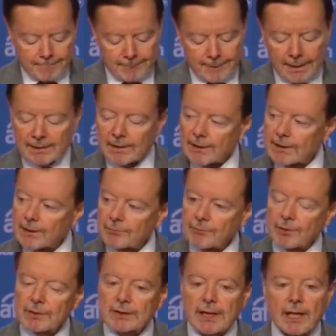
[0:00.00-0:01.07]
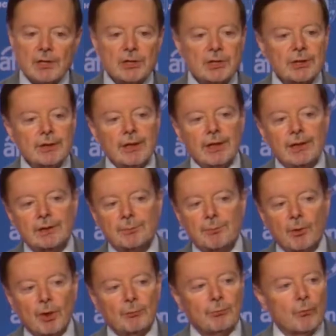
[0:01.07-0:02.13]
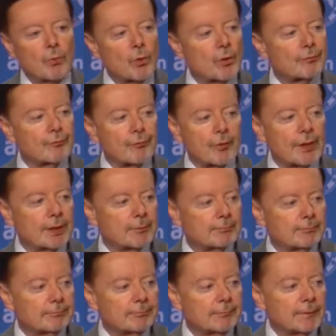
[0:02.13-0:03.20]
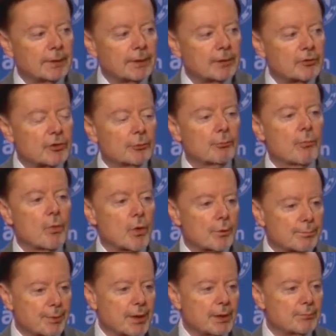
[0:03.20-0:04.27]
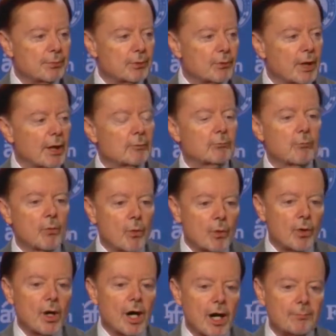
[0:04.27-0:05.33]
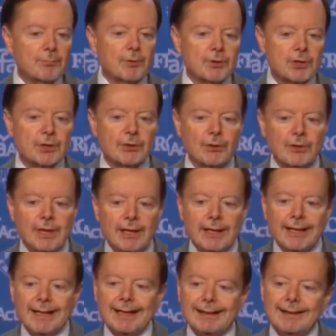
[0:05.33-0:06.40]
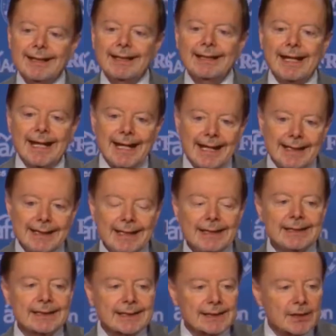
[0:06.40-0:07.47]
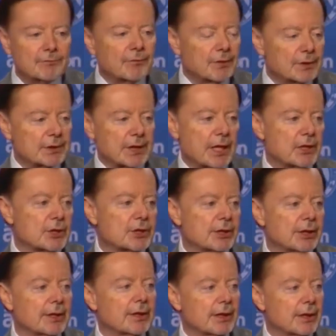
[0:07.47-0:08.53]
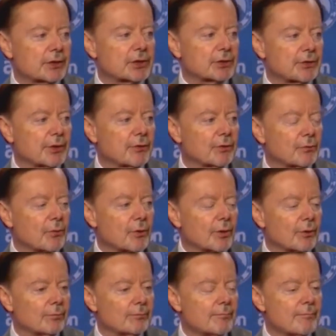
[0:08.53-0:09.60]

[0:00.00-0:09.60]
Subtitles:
It's a civilization that has brought more freedom to more people and more opportunity than any civilization in the history of the world.